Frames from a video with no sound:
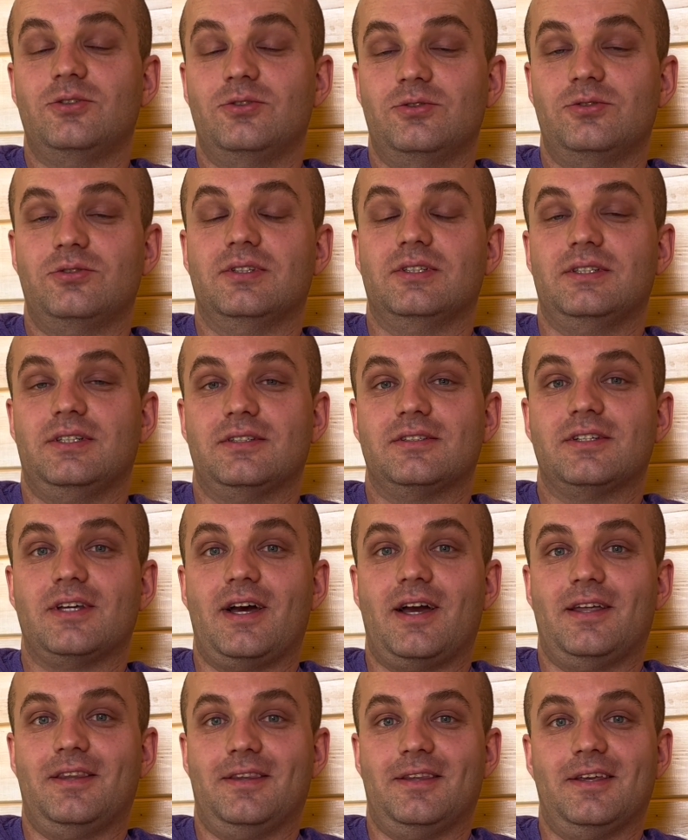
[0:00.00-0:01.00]
usually a
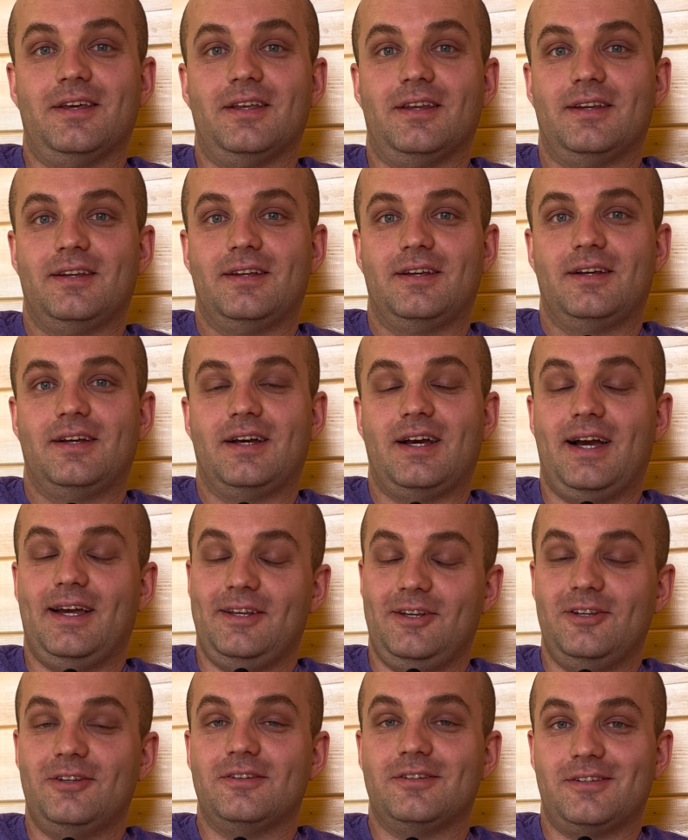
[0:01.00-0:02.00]
sign that I
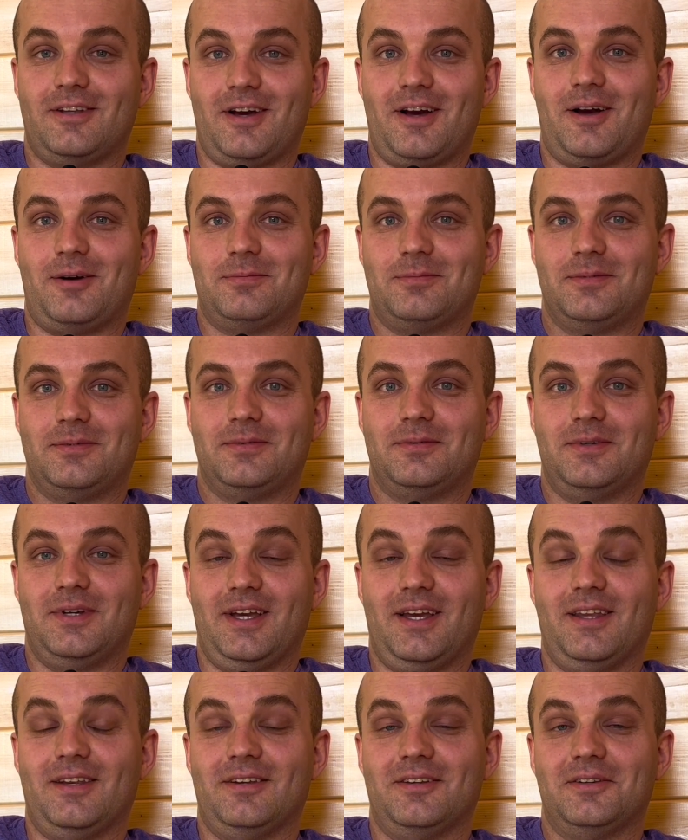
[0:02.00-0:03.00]
need to stop.
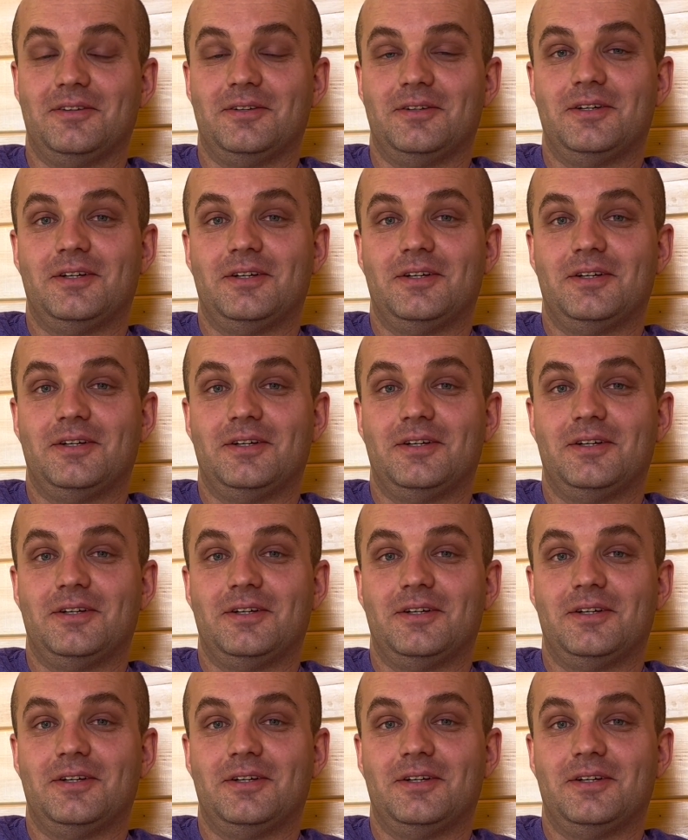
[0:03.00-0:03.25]
And